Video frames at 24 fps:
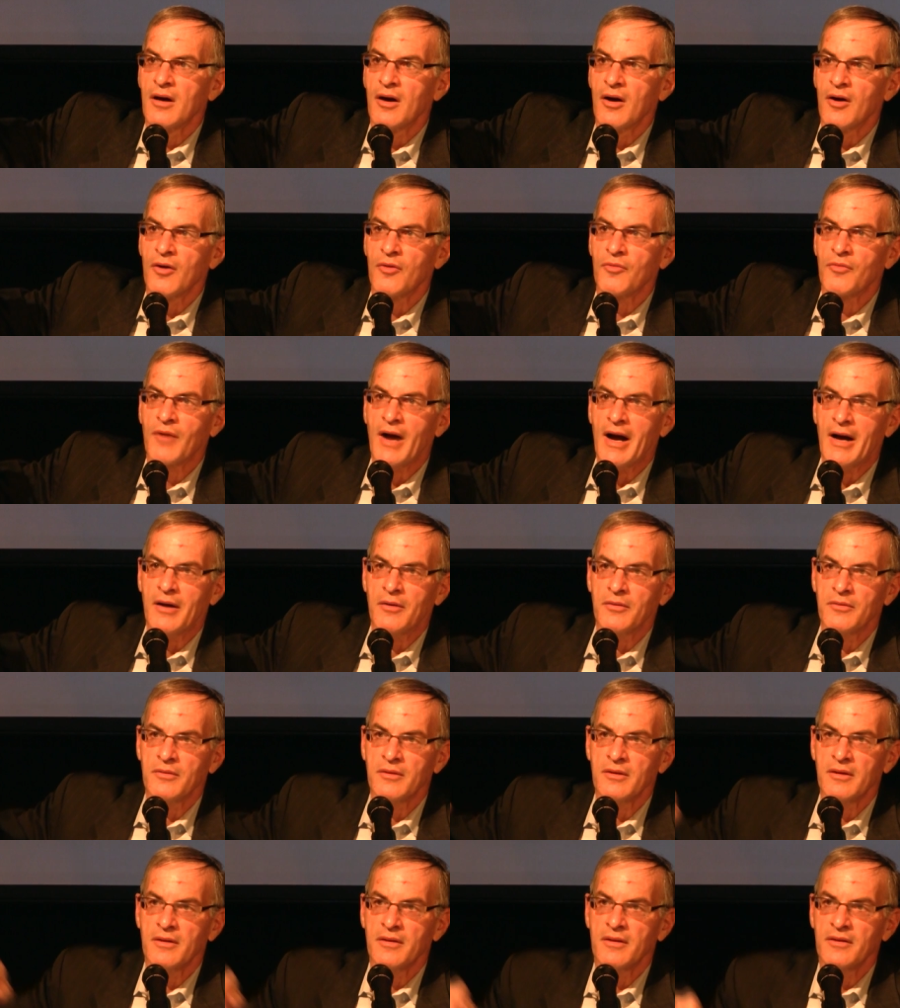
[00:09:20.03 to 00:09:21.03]

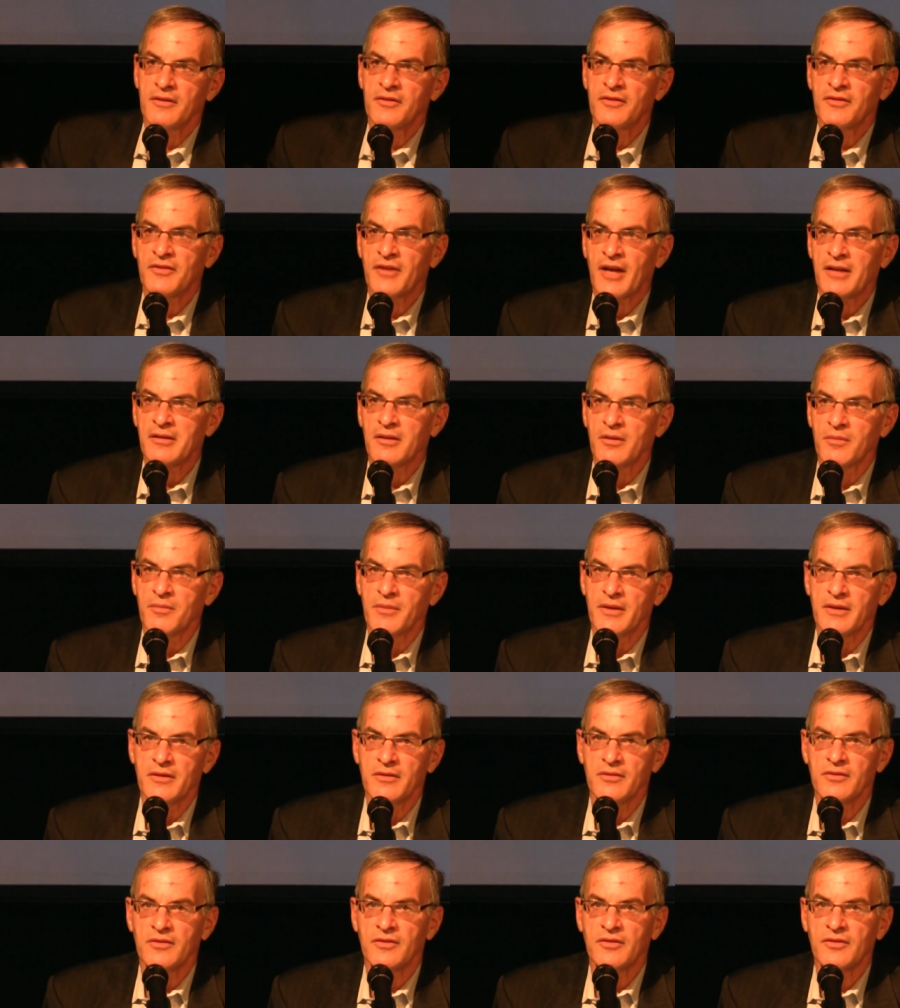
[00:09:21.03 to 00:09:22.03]
around the
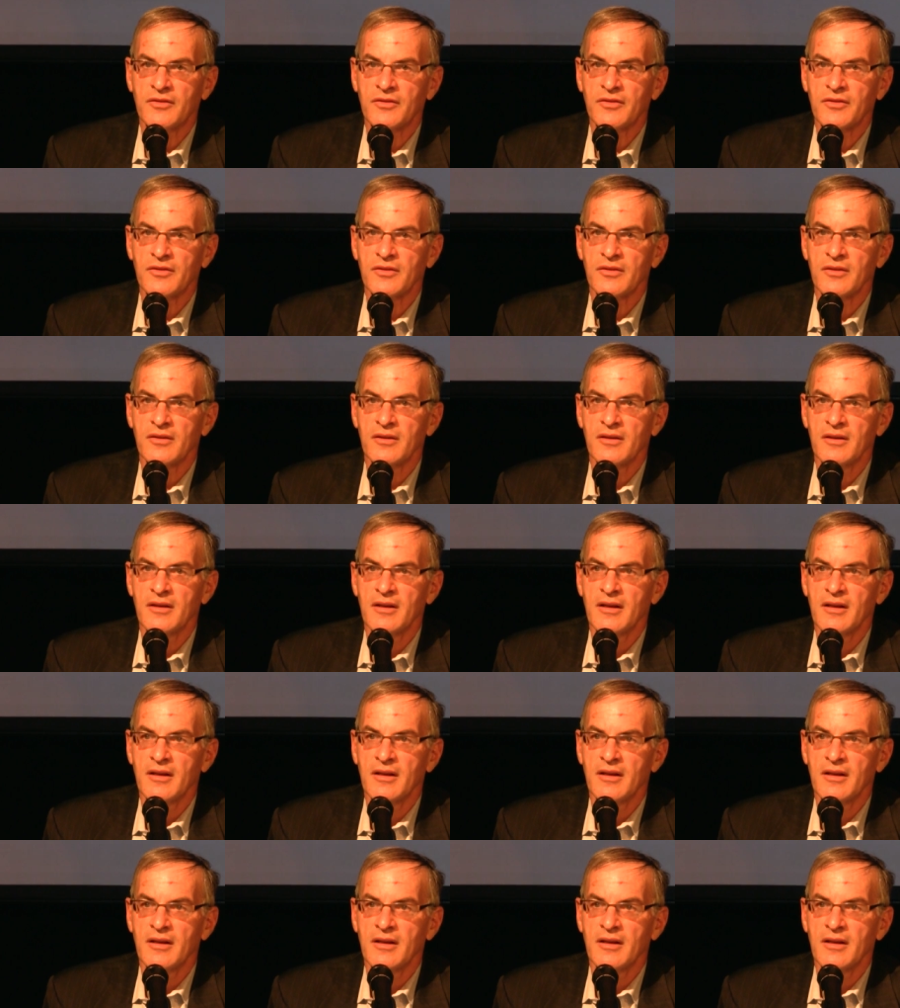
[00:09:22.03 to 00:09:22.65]
settlements,